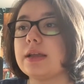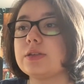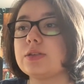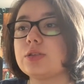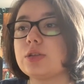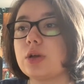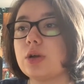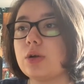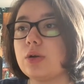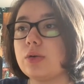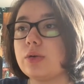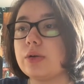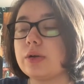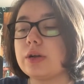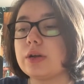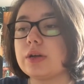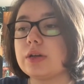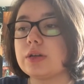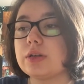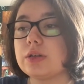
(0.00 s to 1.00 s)
so,
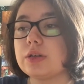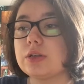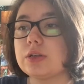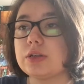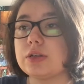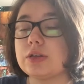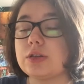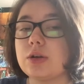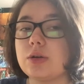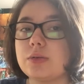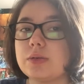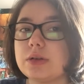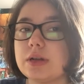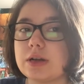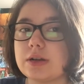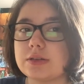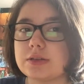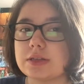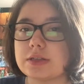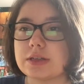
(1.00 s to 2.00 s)
no one
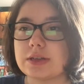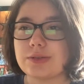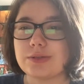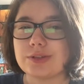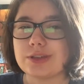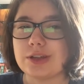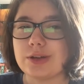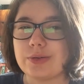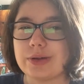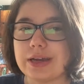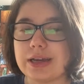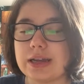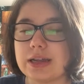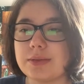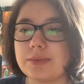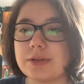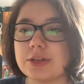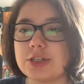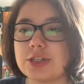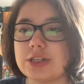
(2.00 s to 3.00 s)
else is, like, really awake,
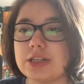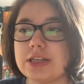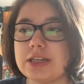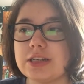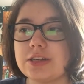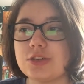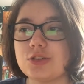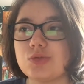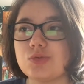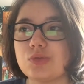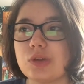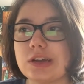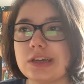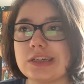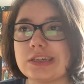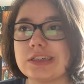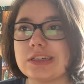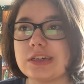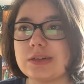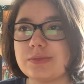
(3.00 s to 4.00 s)
but she hears
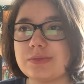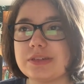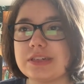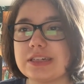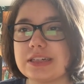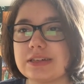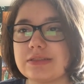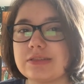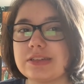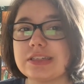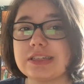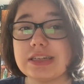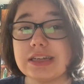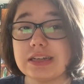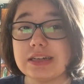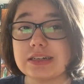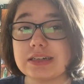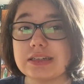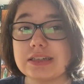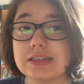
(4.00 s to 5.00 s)
running up and down the
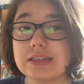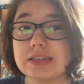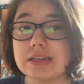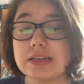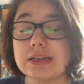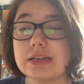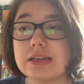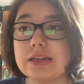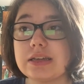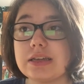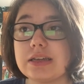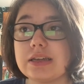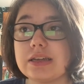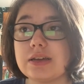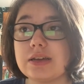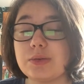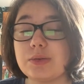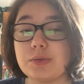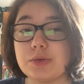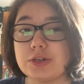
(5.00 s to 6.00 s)
stairs,
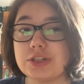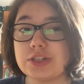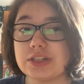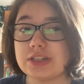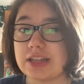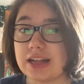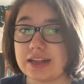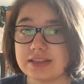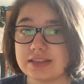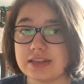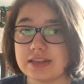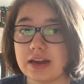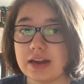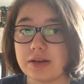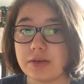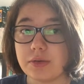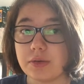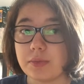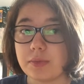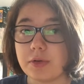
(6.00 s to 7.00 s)
which, that's
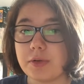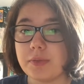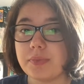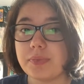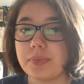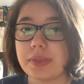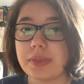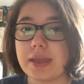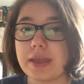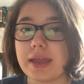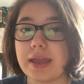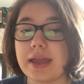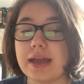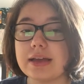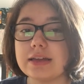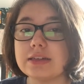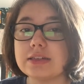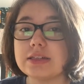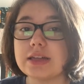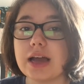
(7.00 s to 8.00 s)
not normal.
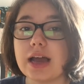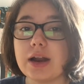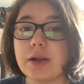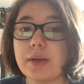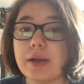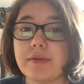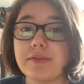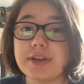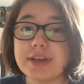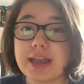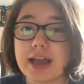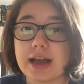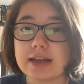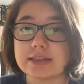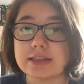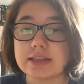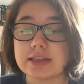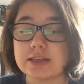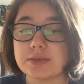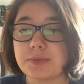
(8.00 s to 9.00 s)
And I don't have any
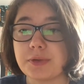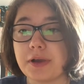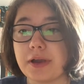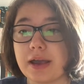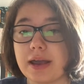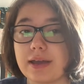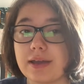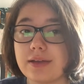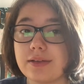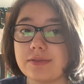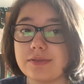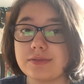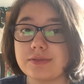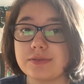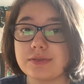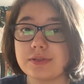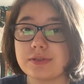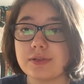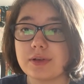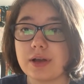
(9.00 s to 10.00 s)
cats at this point, I
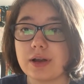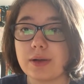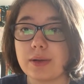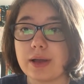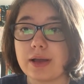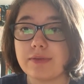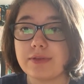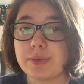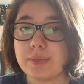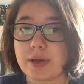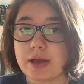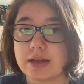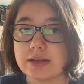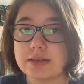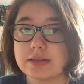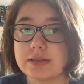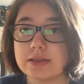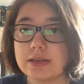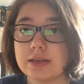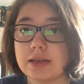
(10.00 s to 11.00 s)
don't have any
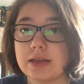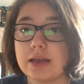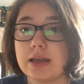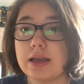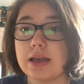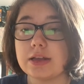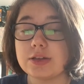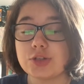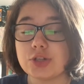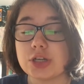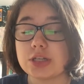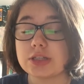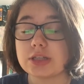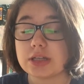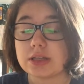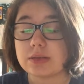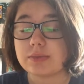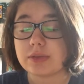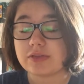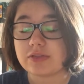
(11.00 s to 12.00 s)
pets, it's just,
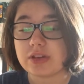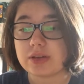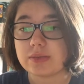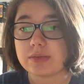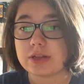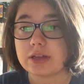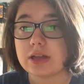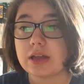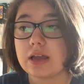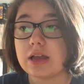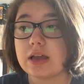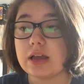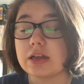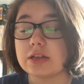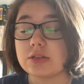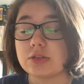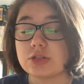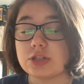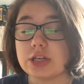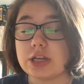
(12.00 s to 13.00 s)
like, my family. And
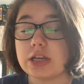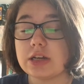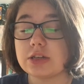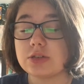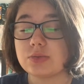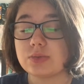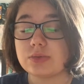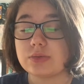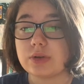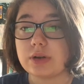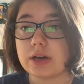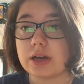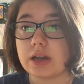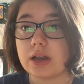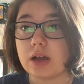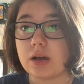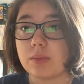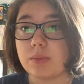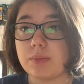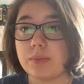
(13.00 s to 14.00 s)
so she hears running
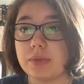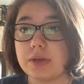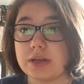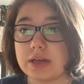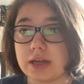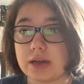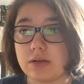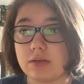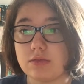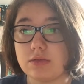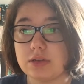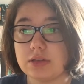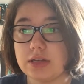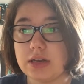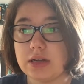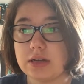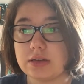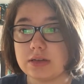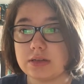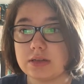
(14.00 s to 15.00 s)
up and down the
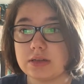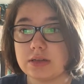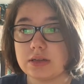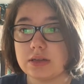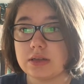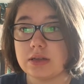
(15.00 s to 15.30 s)
stairs.